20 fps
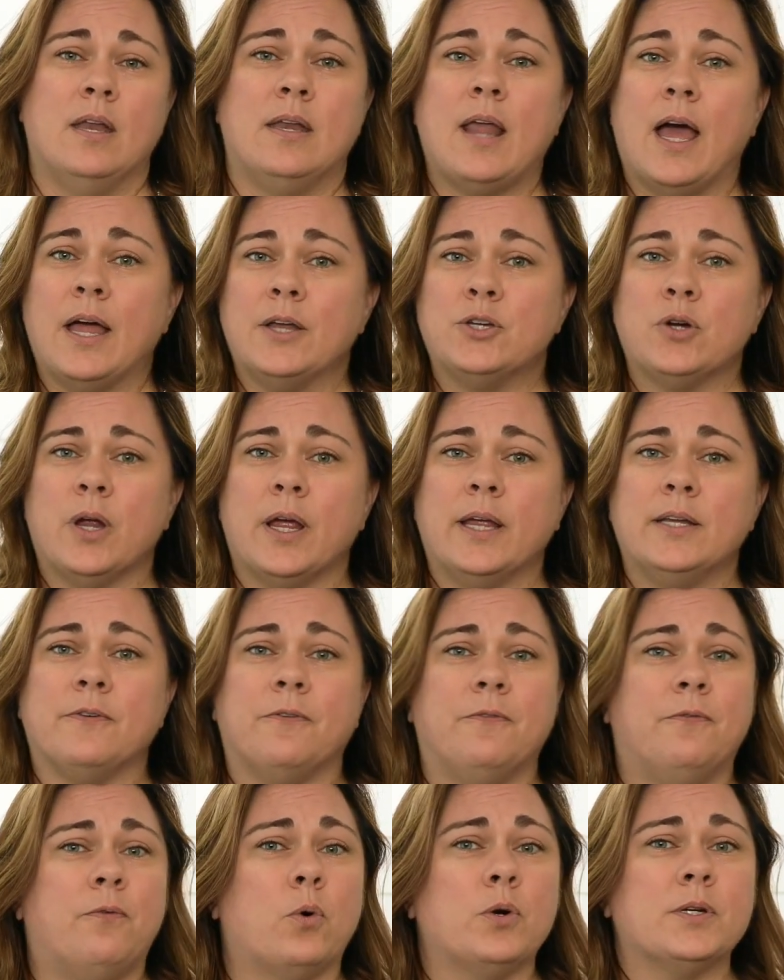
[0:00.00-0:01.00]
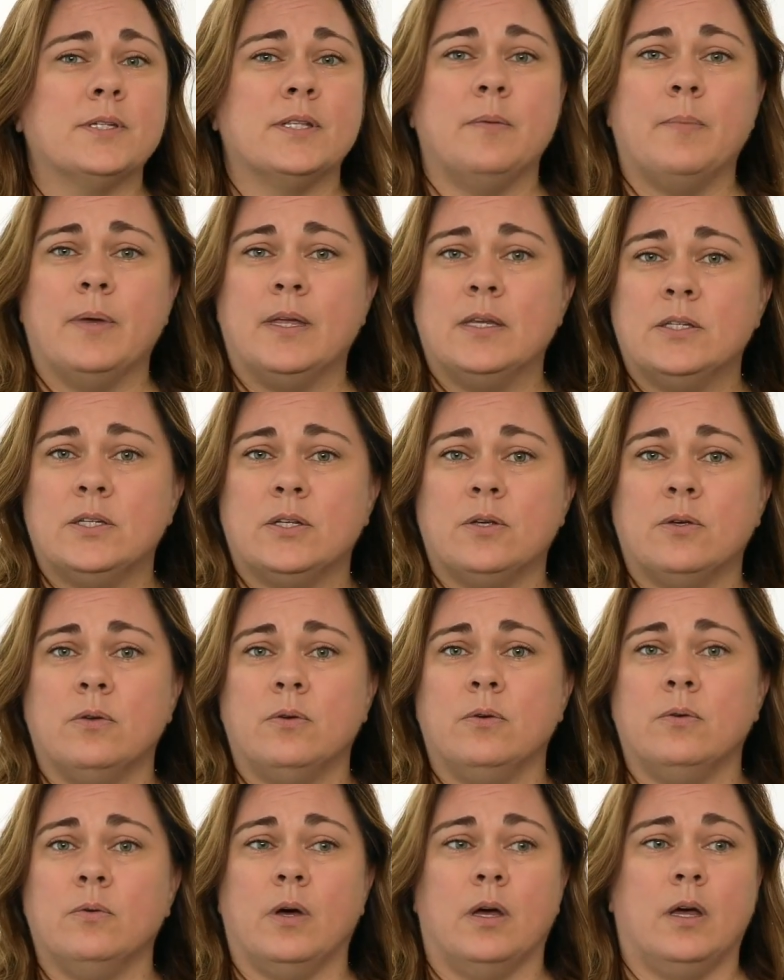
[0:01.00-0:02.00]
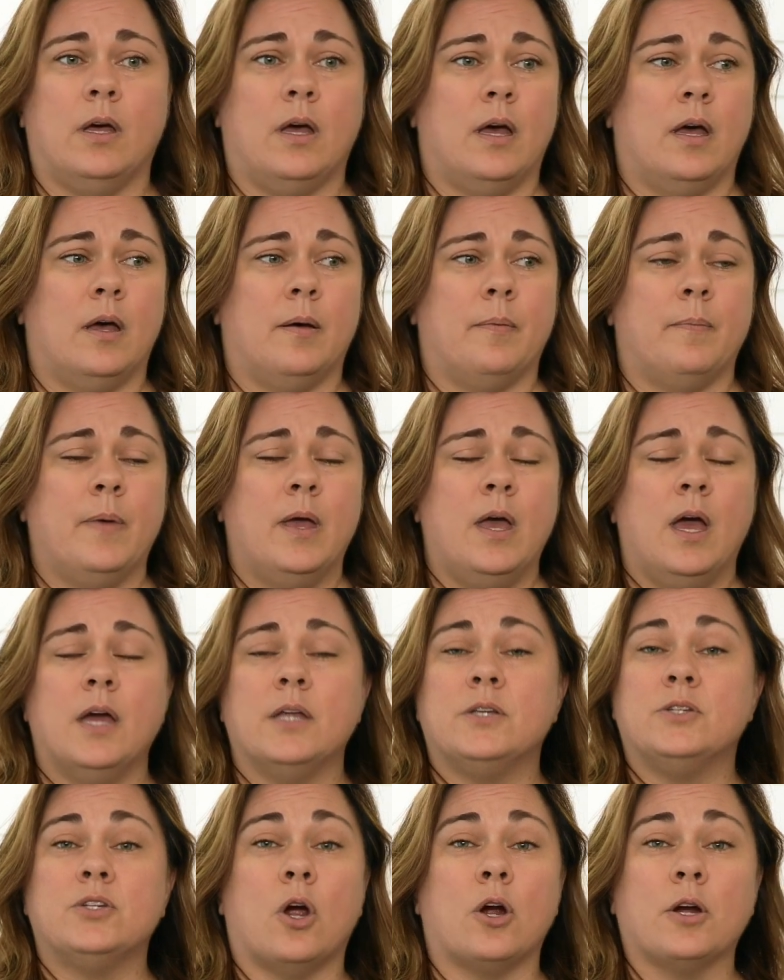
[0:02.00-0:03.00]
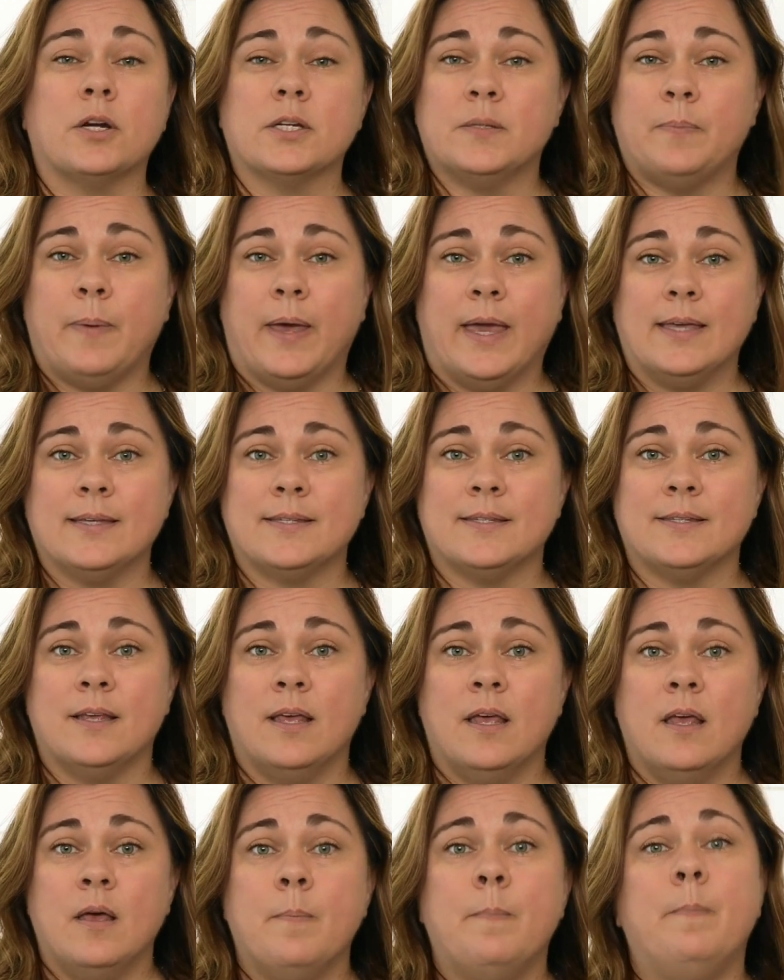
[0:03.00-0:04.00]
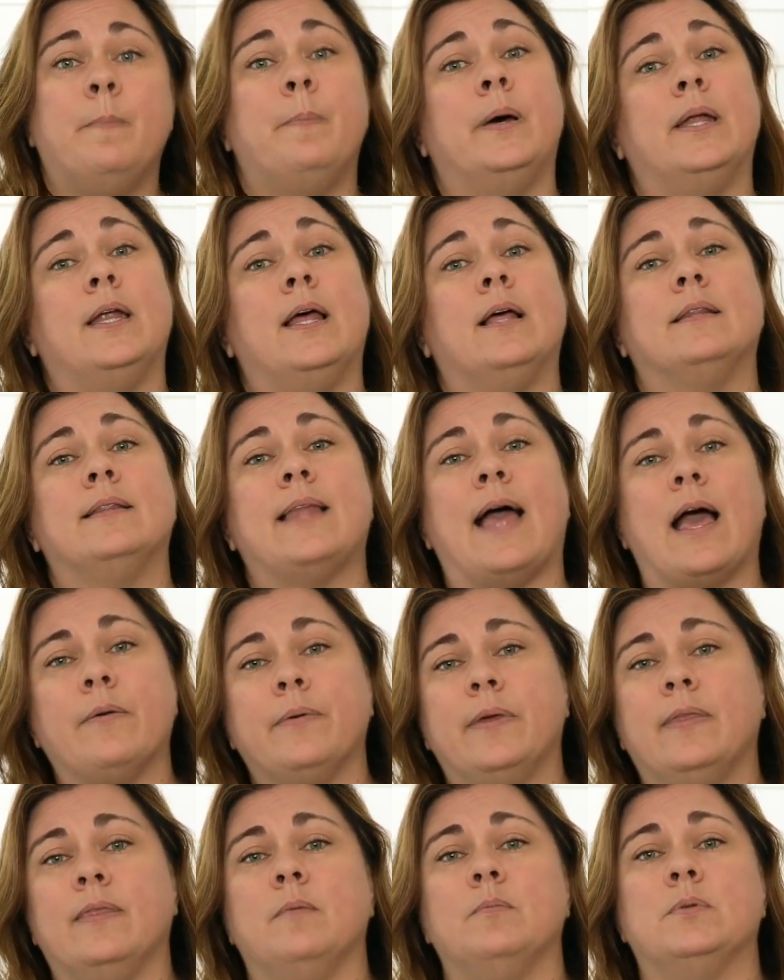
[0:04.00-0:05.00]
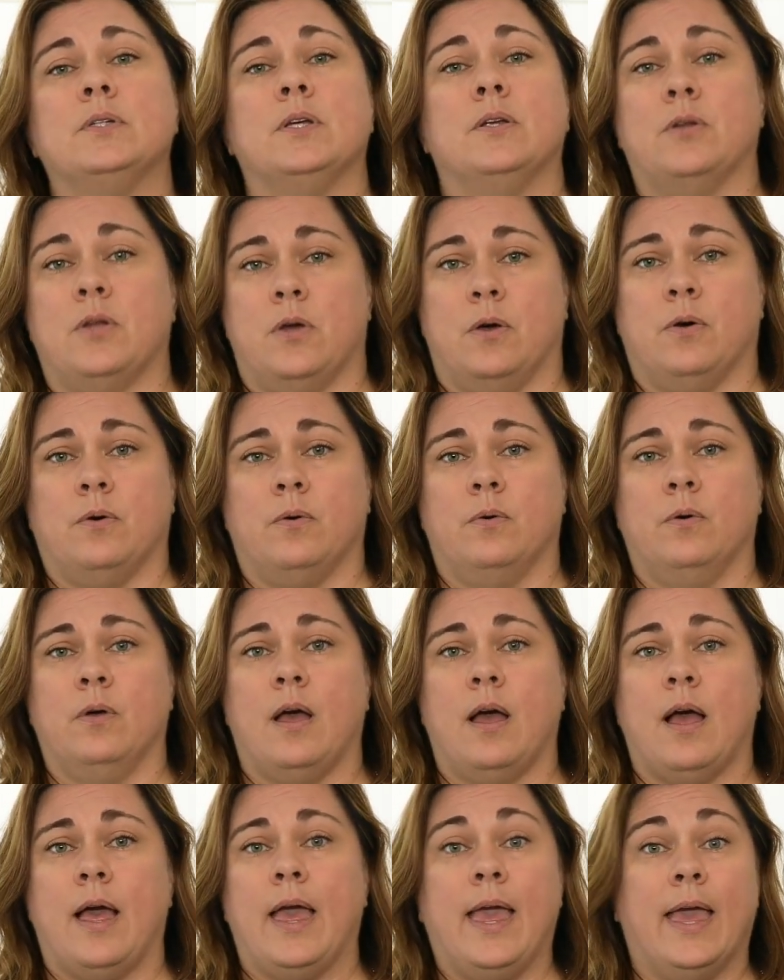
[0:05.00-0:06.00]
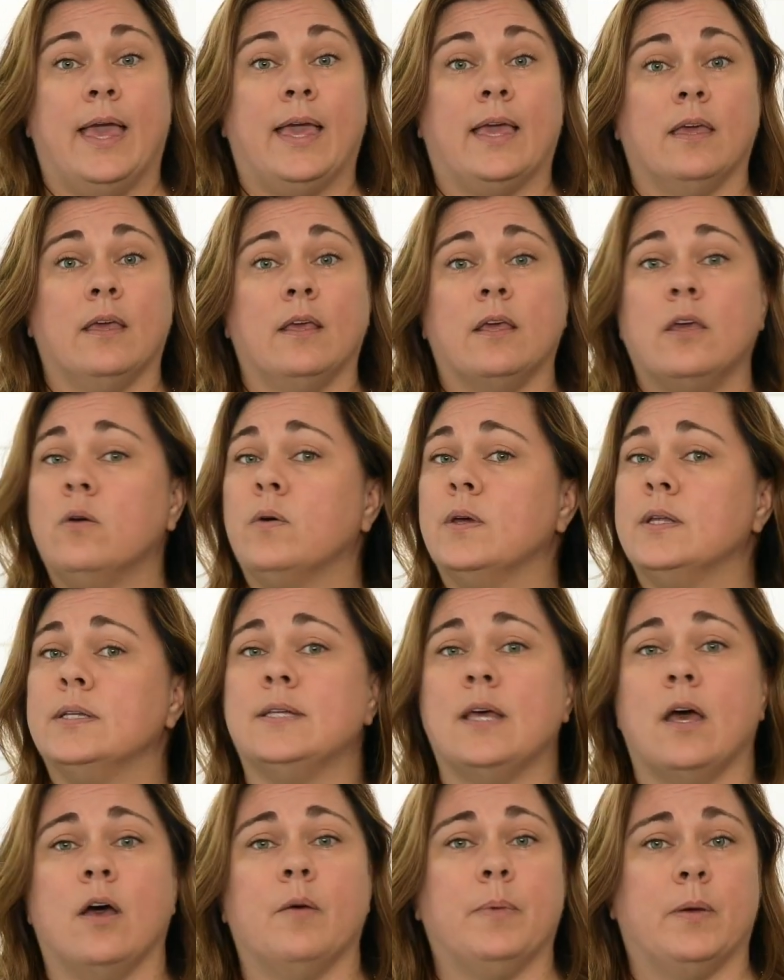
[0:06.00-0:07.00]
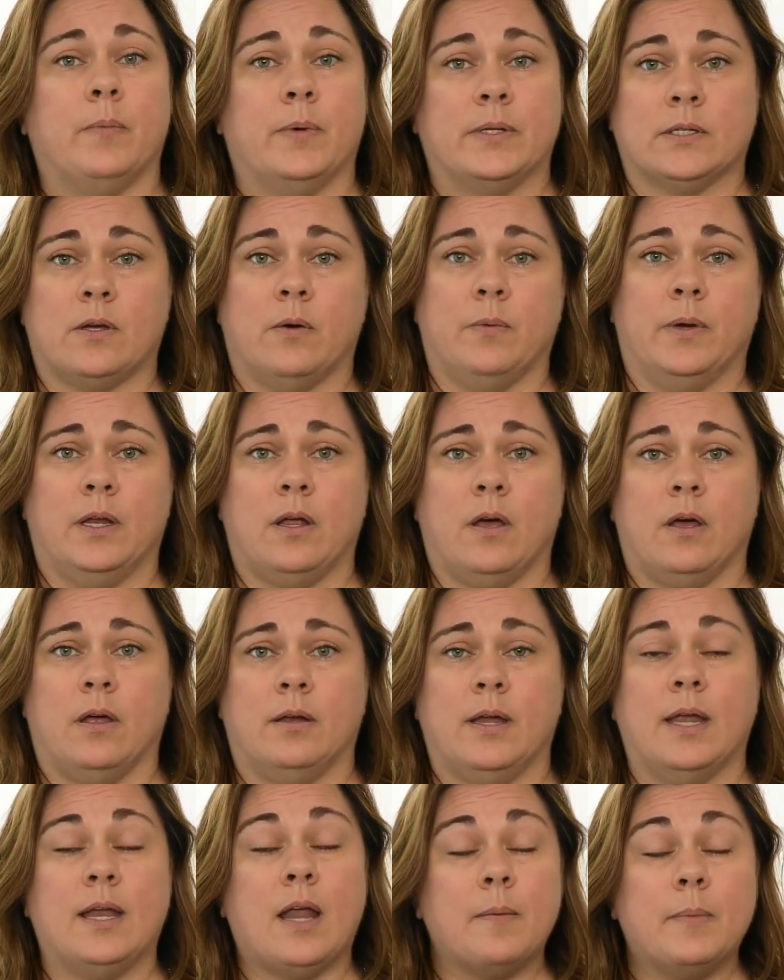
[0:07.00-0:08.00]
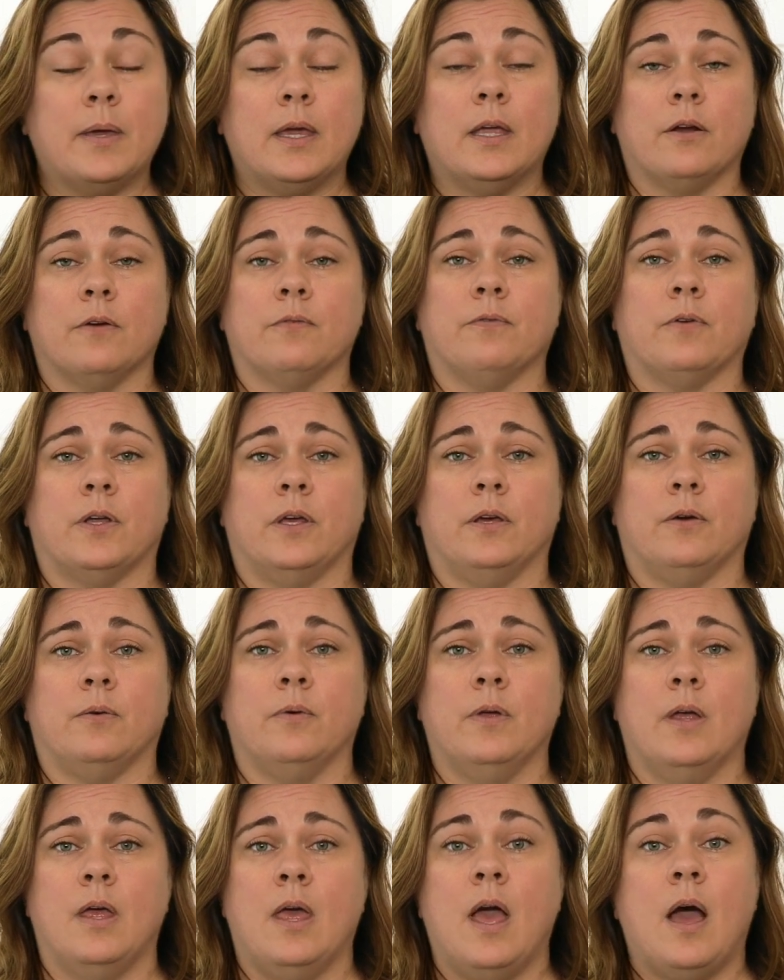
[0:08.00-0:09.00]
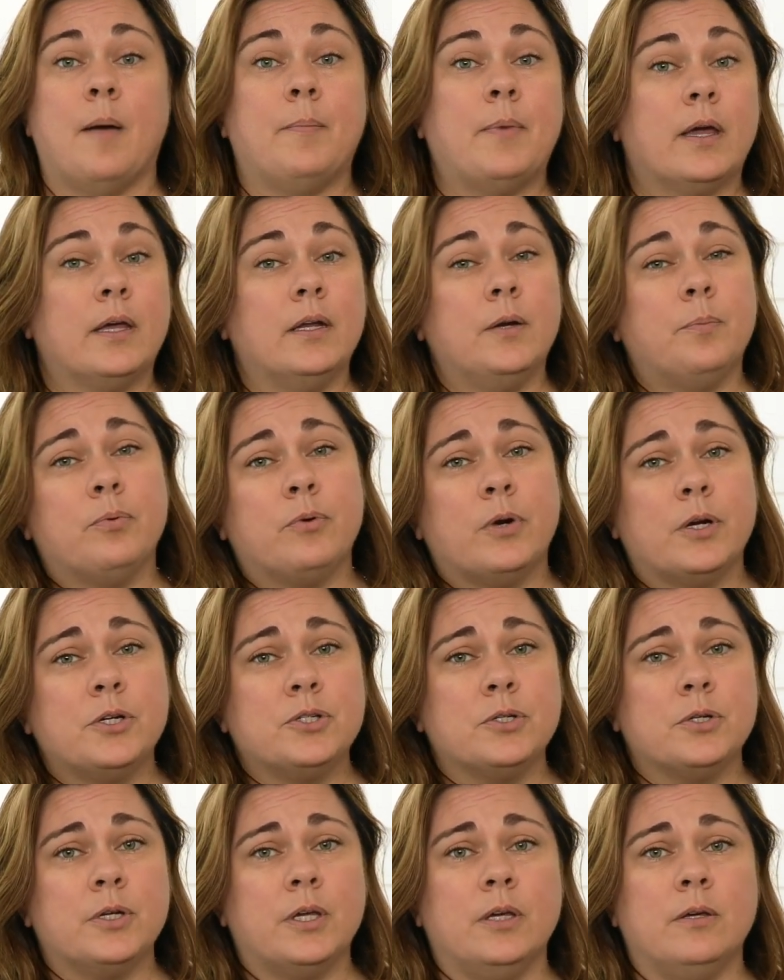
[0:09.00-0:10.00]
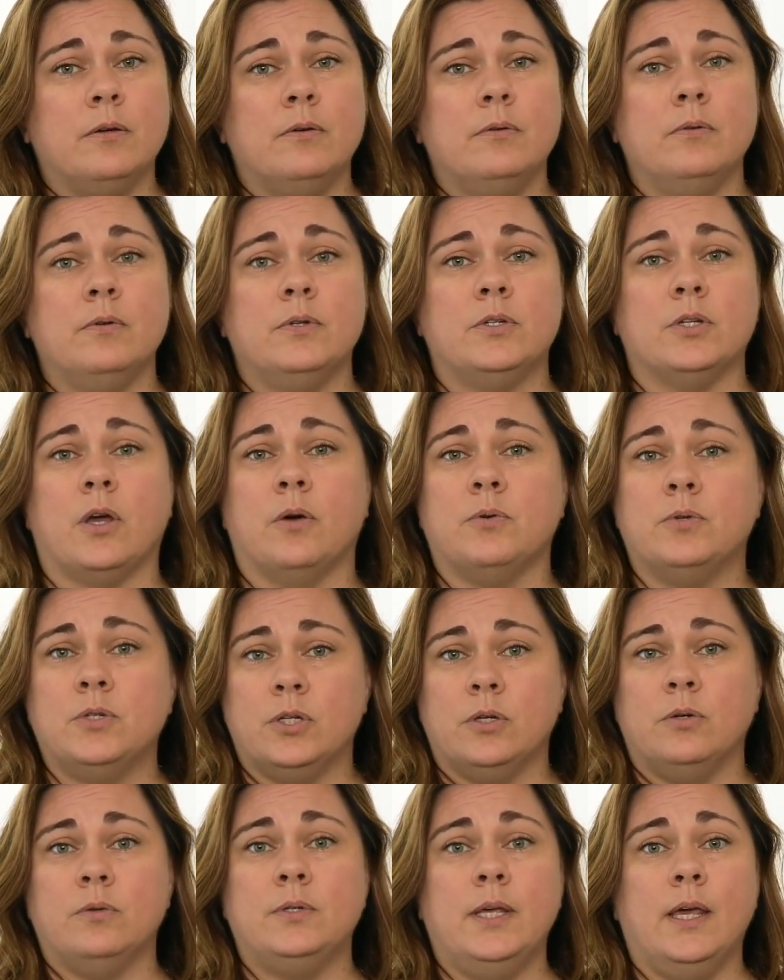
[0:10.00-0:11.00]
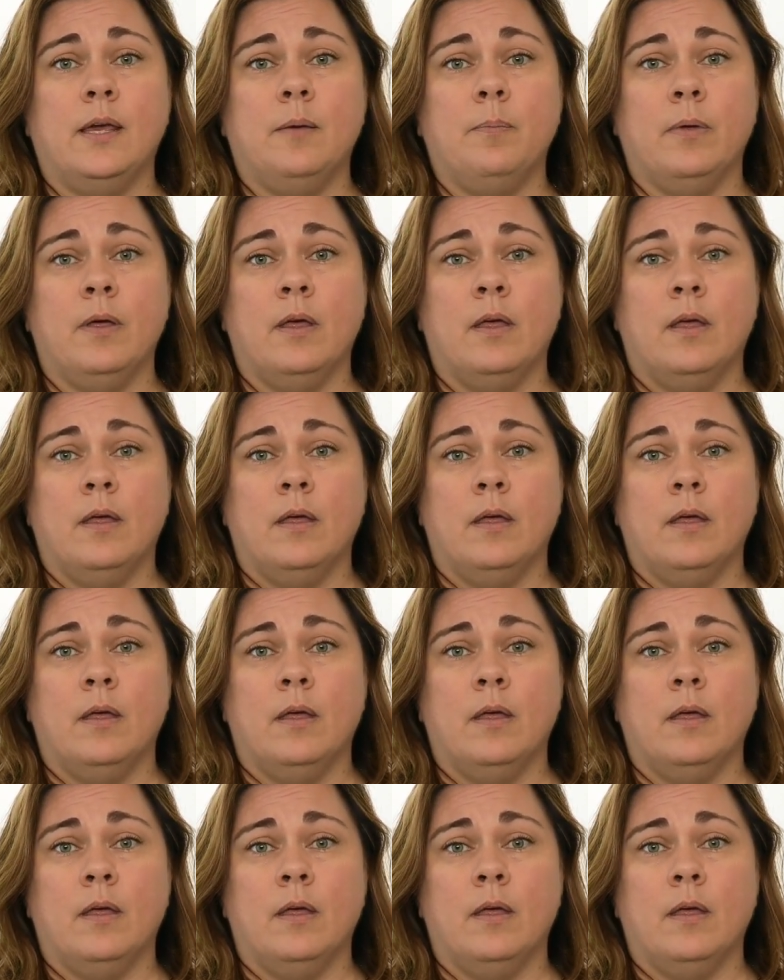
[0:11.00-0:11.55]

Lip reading: Not trying to force them into a dark space, but allowing them to know, hey, you can tell me what's going on and I'm here for you. I'm not going to pressure you to go too deep,